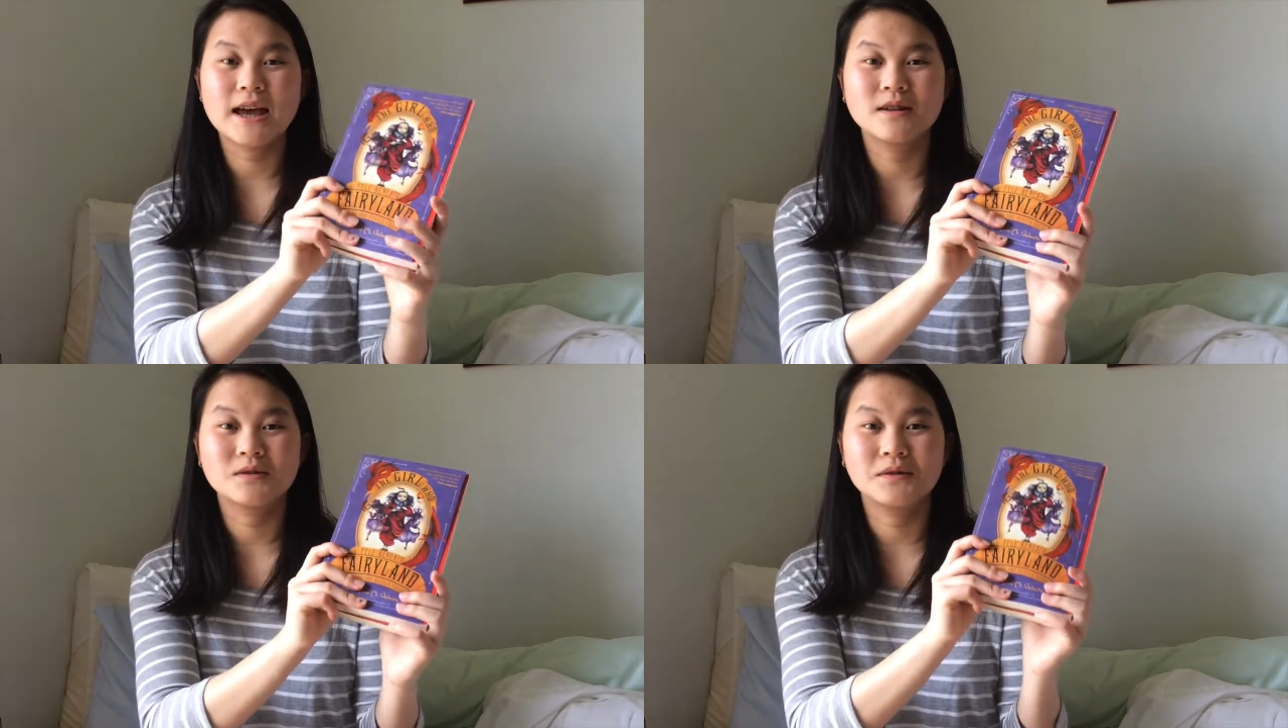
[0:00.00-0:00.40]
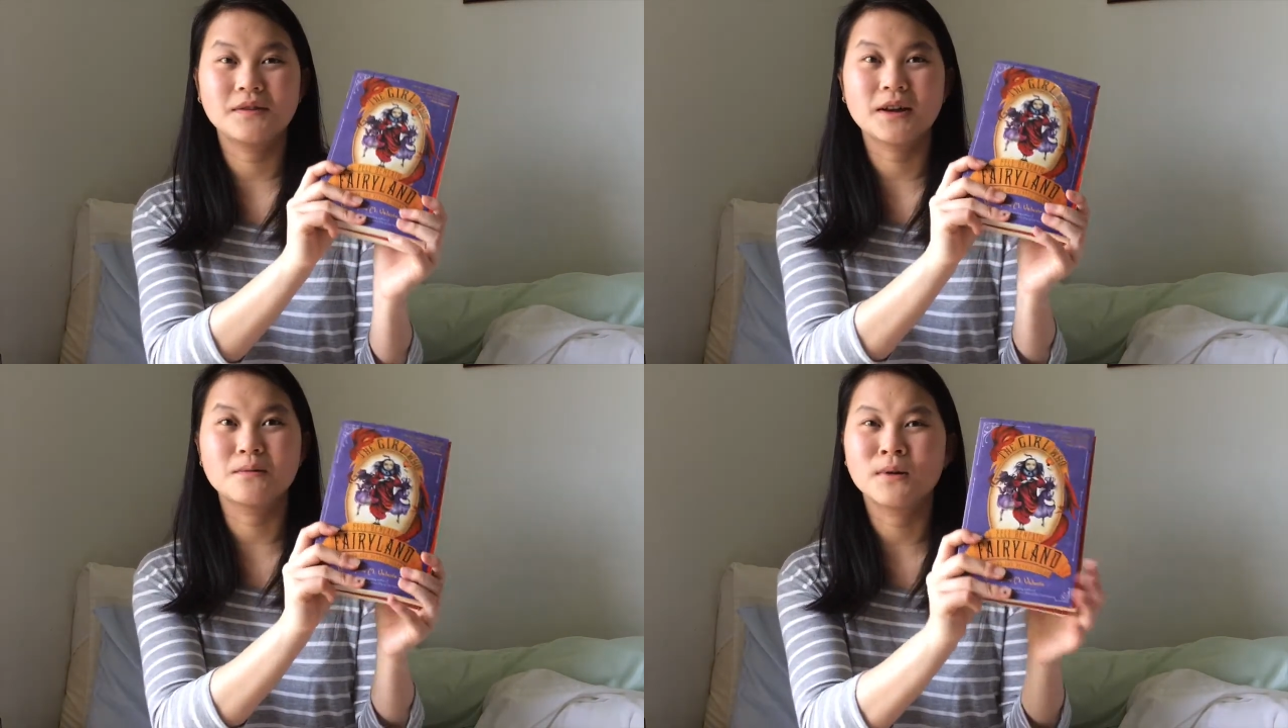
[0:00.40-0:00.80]
a sort
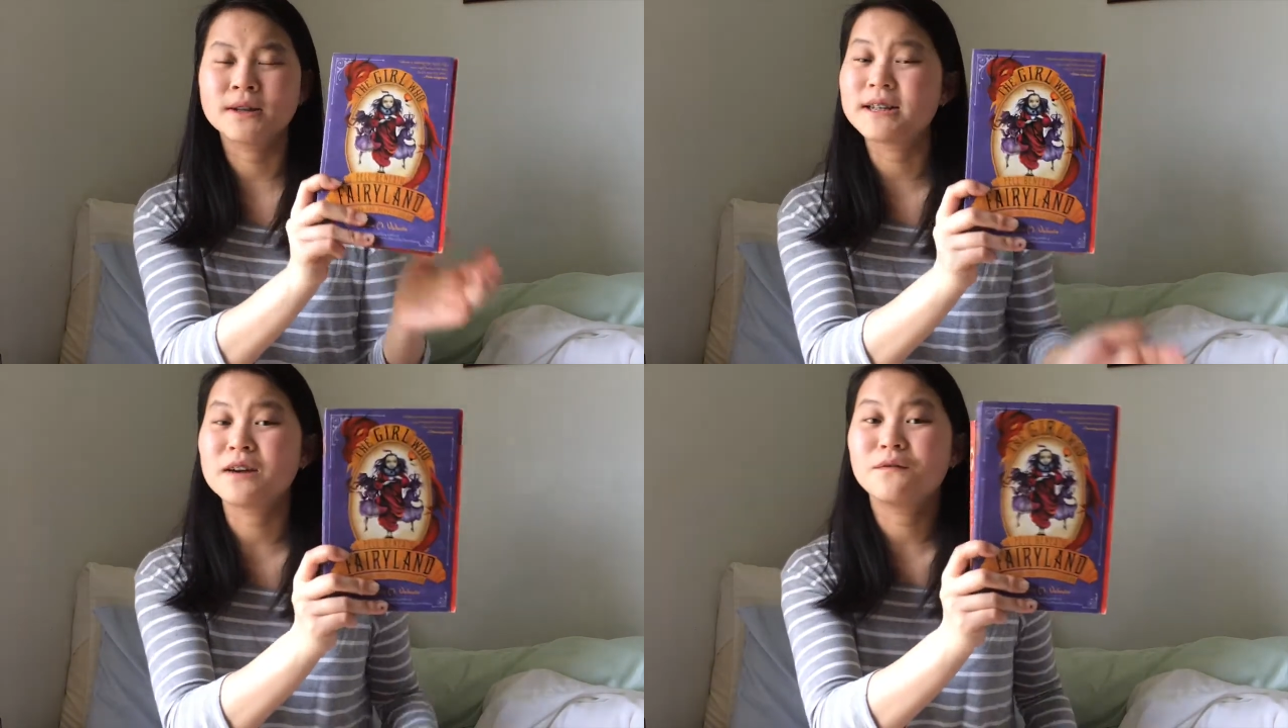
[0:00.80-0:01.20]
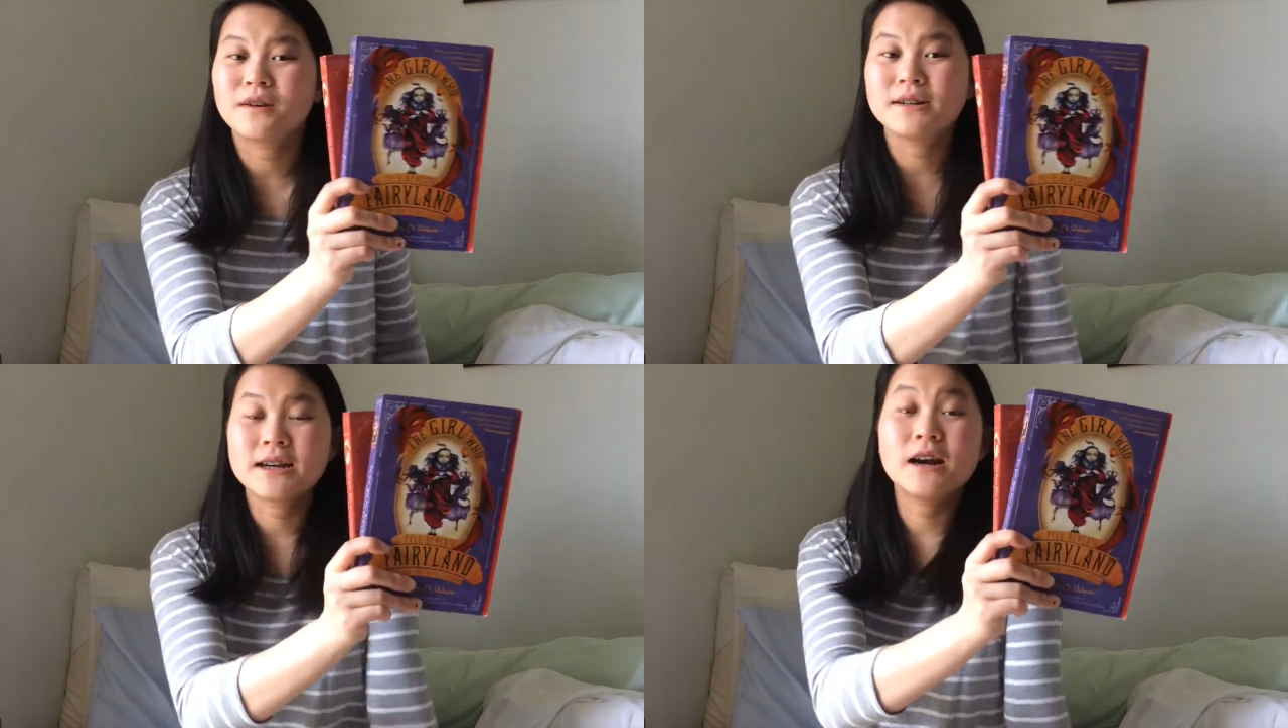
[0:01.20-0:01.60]
of like a modern day
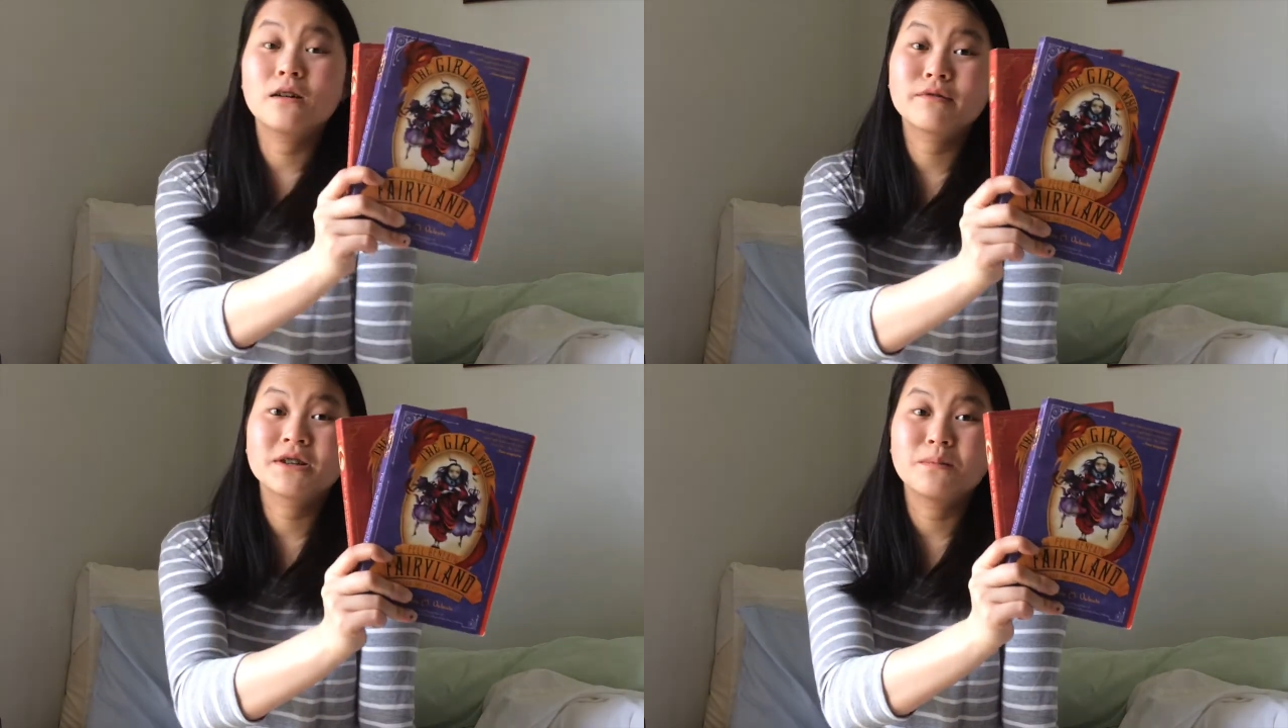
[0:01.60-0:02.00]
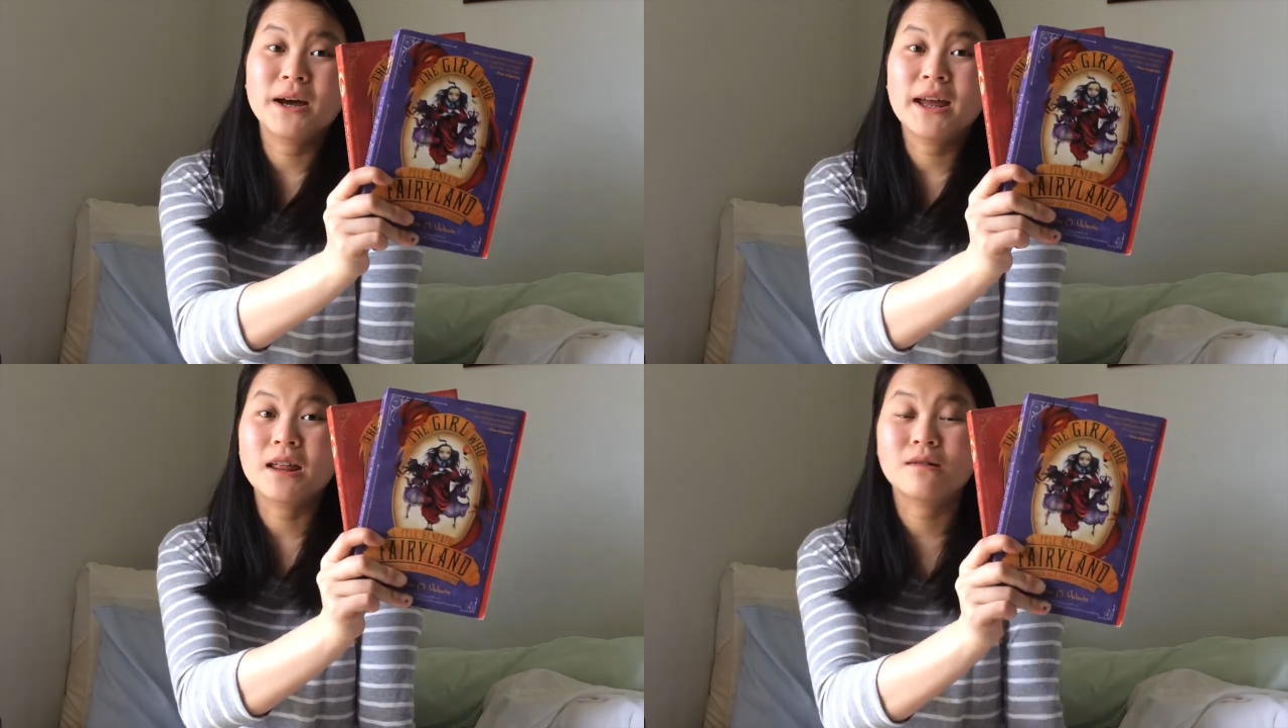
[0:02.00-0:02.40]
fairy tale written
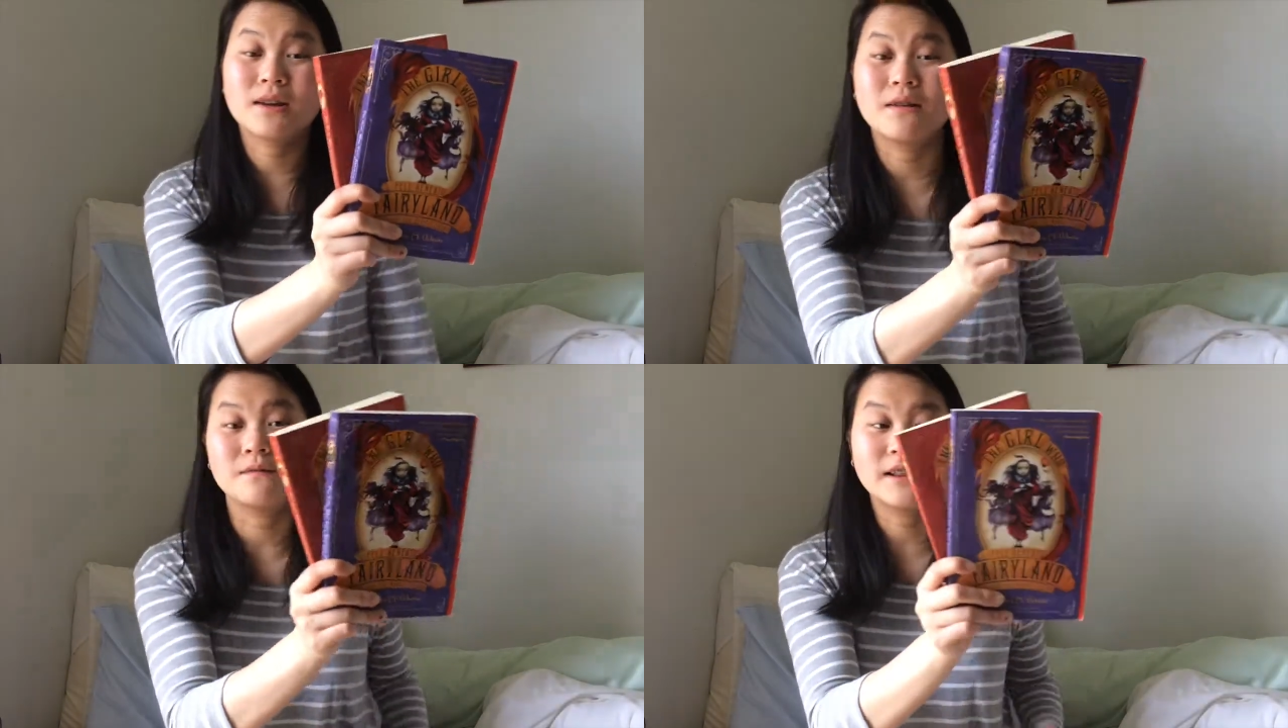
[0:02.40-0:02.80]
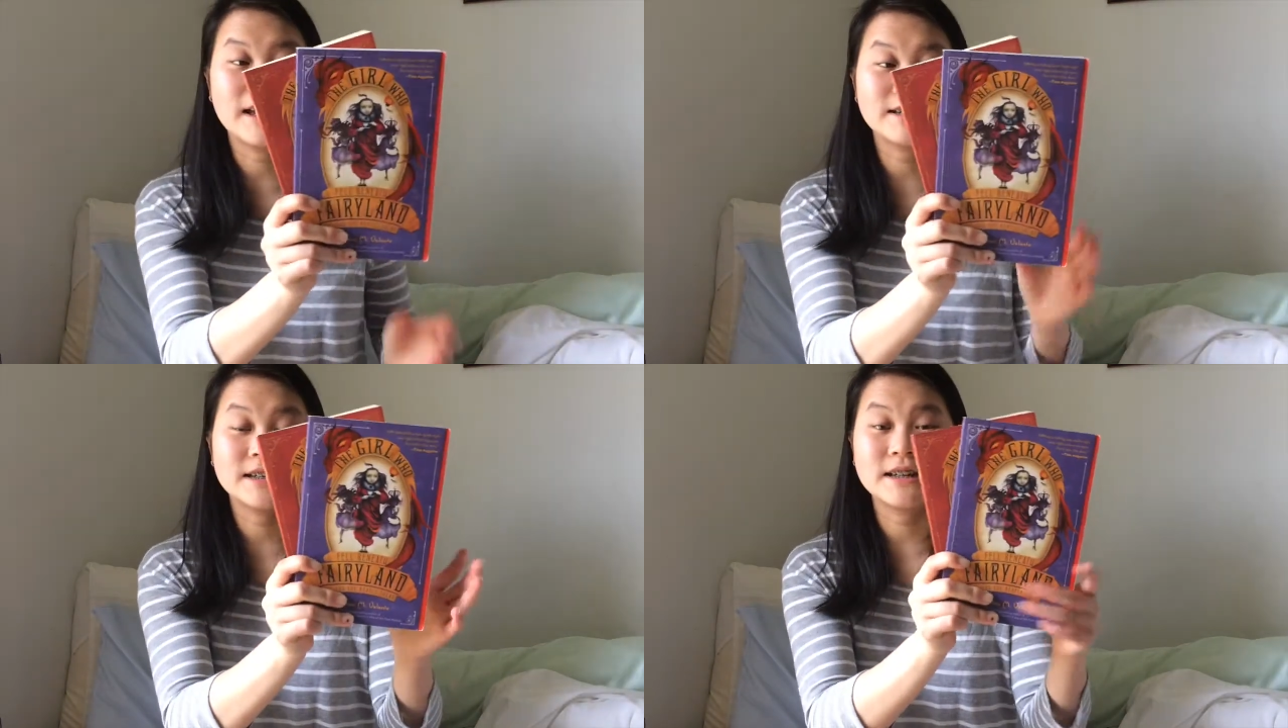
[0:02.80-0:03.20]
by Catherine
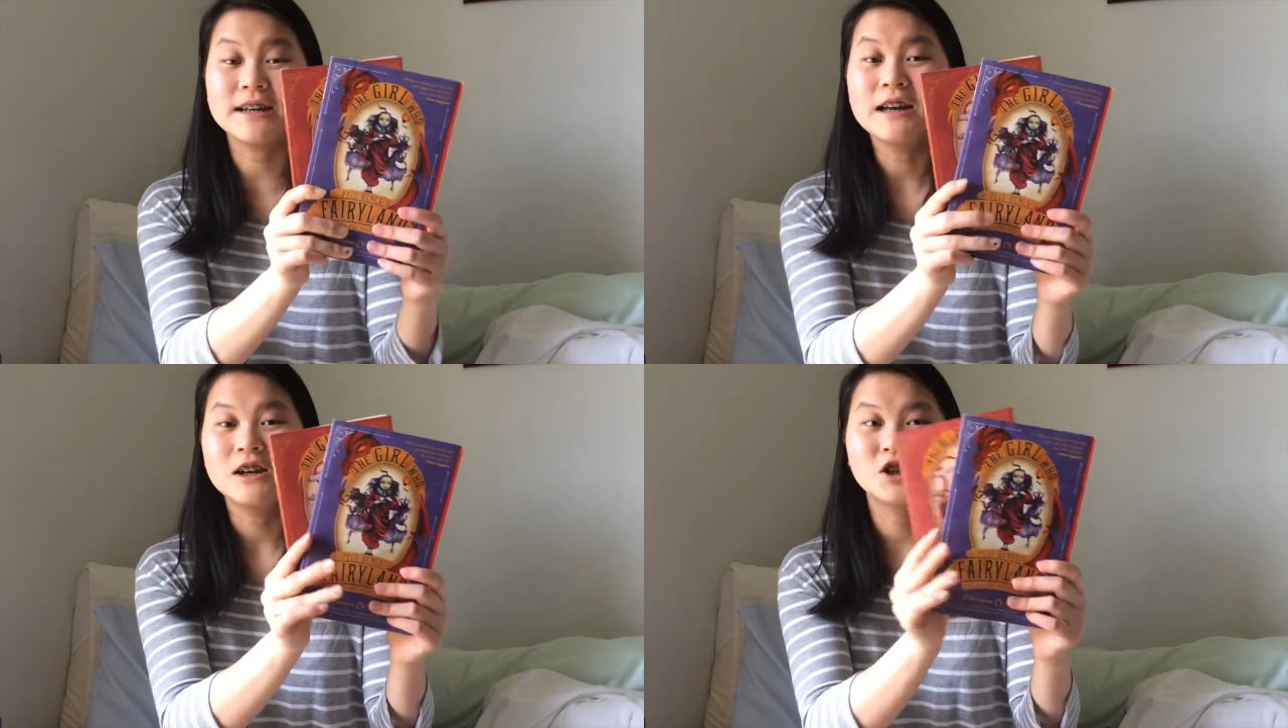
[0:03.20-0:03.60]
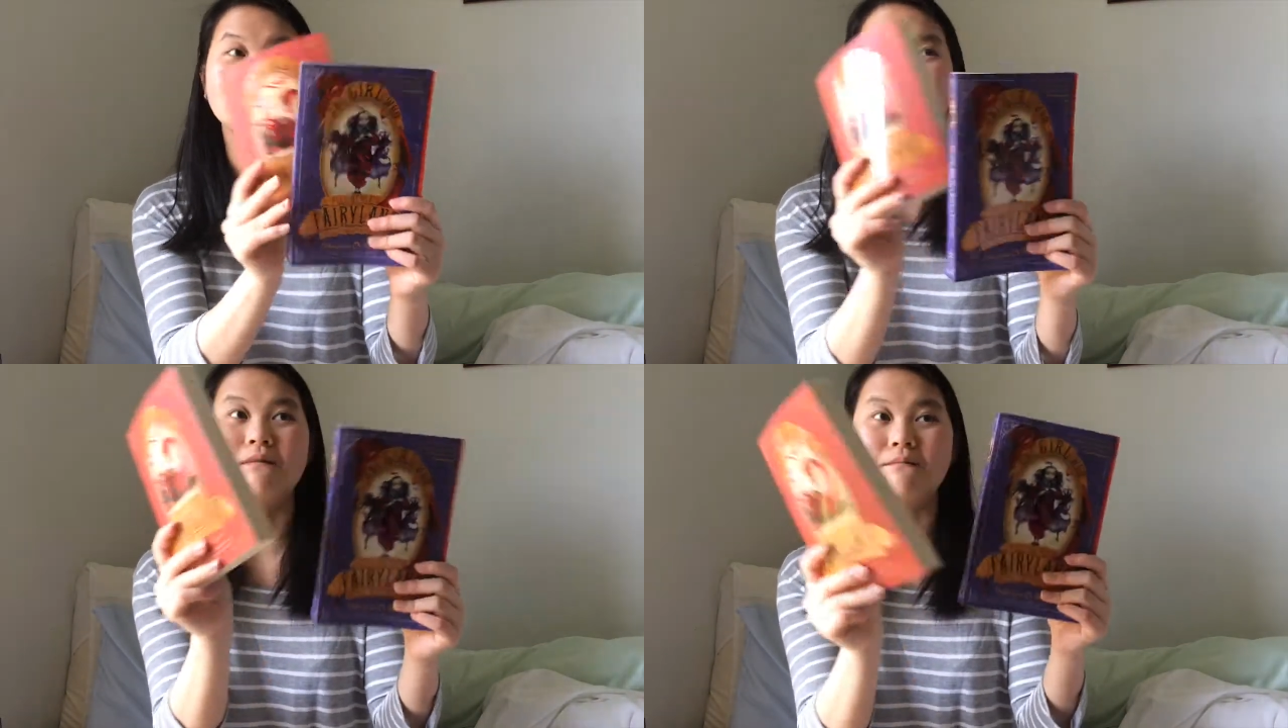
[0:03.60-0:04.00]
Invalanti. She's an